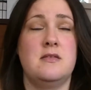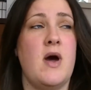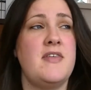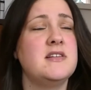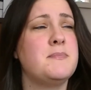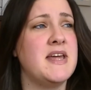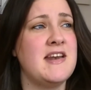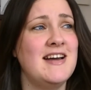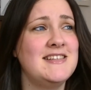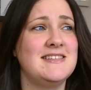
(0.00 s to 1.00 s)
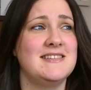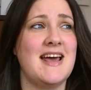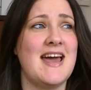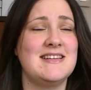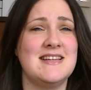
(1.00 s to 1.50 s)
weather's a bit nicer
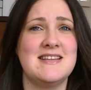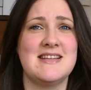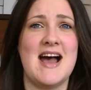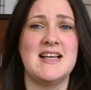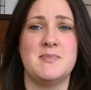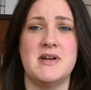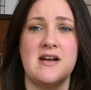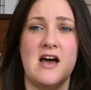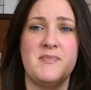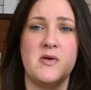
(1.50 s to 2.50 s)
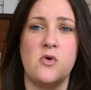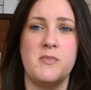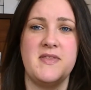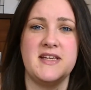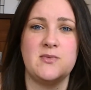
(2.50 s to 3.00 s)
today actually than it has been, and I've been
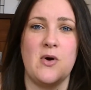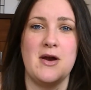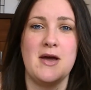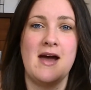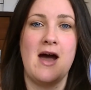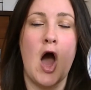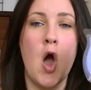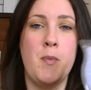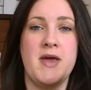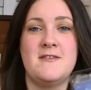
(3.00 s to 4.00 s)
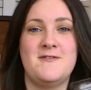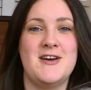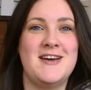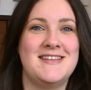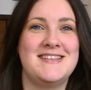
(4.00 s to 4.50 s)
warming this one hoping
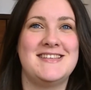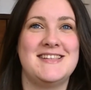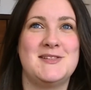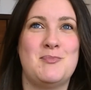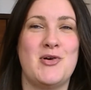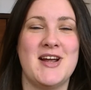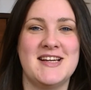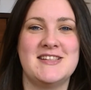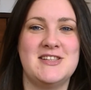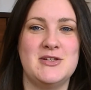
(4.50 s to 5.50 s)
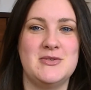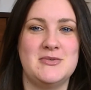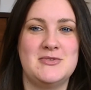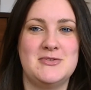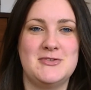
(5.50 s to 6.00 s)
for the spring
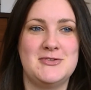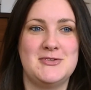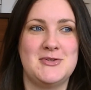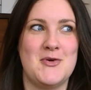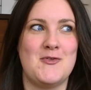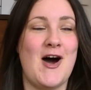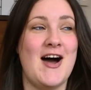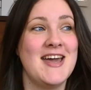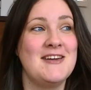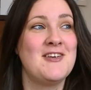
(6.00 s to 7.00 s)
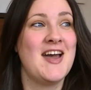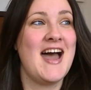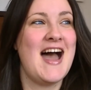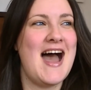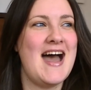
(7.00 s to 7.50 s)
to arrive.
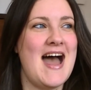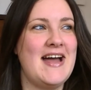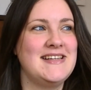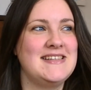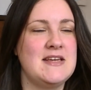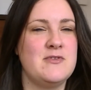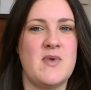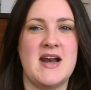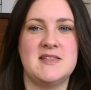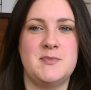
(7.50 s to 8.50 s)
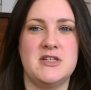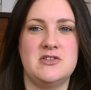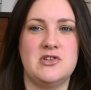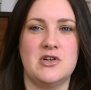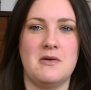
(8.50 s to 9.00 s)
And even when it's been
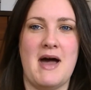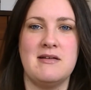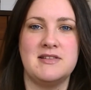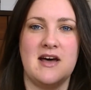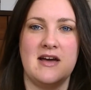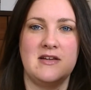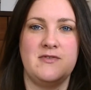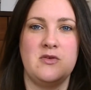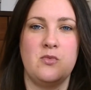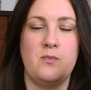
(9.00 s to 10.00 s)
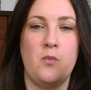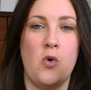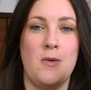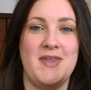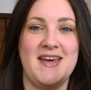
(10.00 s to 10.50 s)
dull outside, if you
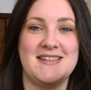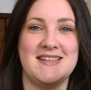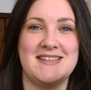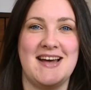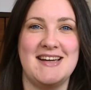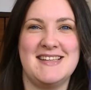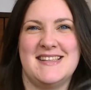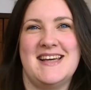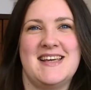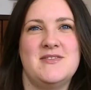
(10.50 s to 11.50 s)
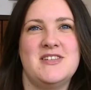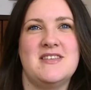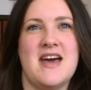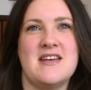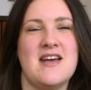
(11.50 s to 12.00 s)
warm this inside, it gives
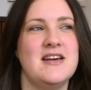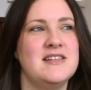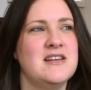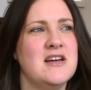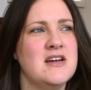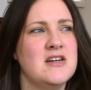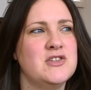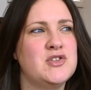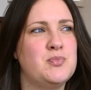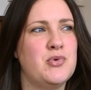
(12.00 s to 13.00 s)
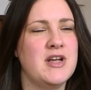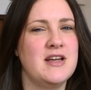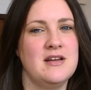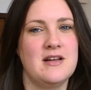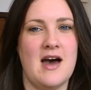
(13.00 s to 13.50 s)
you that nice
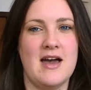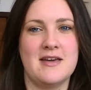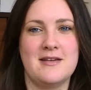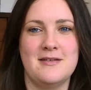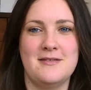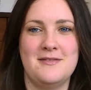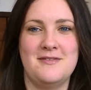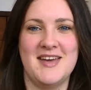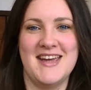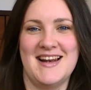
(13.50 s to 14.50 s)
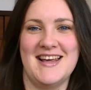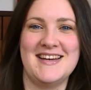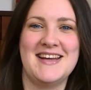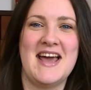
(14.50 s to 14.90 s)
spring-like feeling.